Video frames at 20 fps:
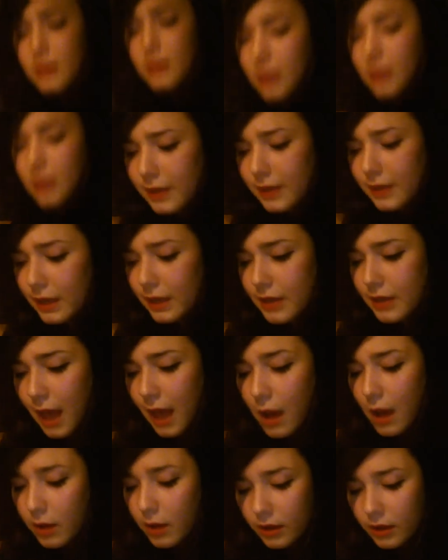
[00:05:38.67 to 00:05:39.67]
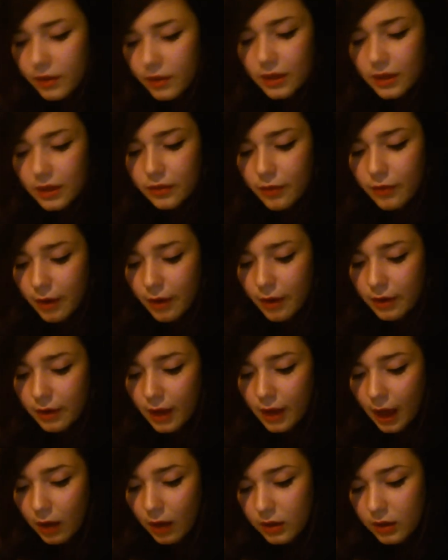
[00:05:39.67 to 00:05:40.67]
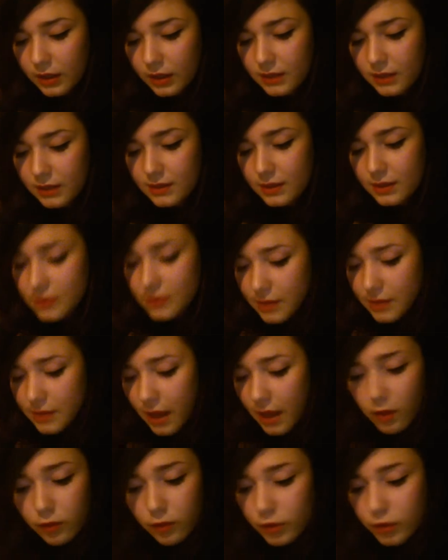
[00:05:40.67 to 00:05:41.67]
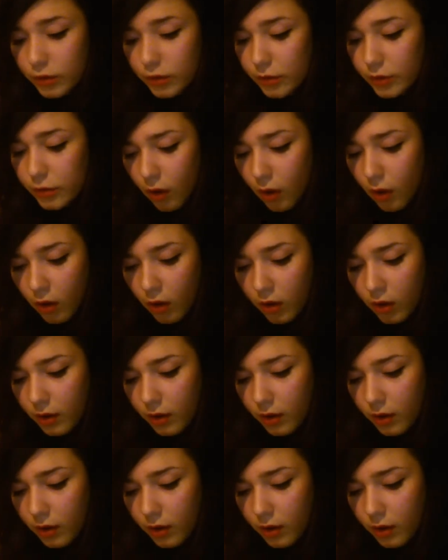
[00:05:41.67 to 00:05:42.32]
At that hour, that very hour, he set sail for New York.